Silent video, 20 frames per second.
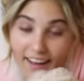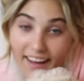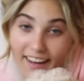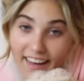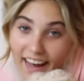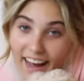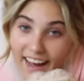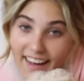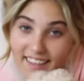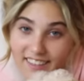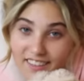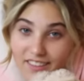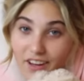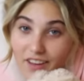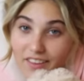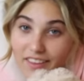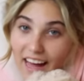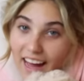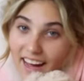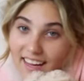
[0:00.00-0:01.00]
Okay,
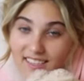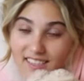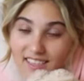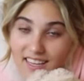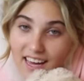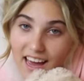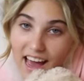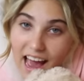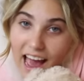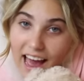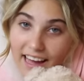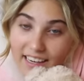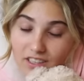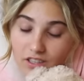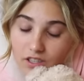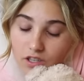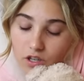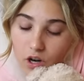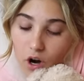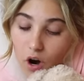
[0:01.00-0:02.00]
so that is the
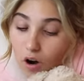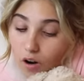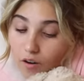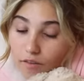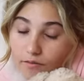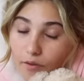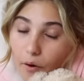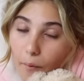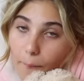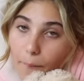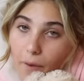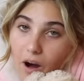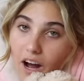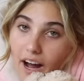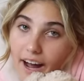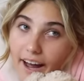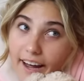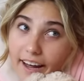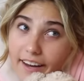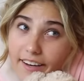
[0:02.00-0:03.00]
end of
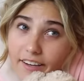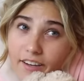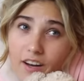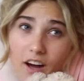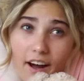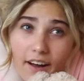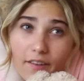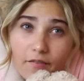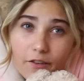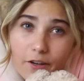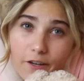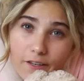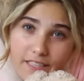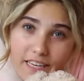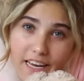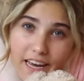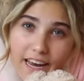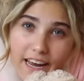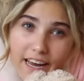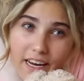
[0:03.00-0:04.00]
my night
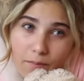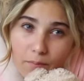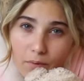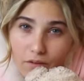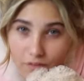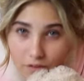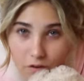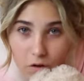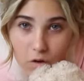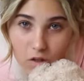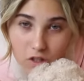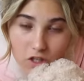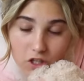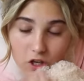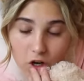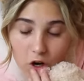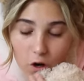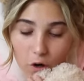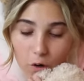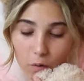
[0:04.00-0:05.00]
routine before
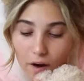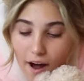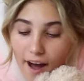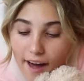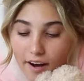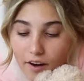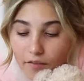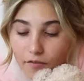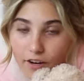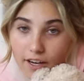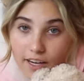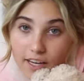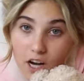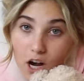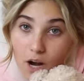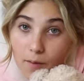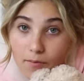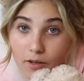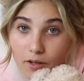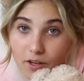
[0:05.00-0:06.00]
school, and I really
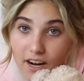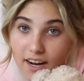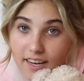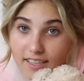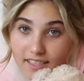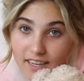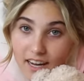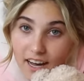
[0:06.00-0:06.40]
hope you guys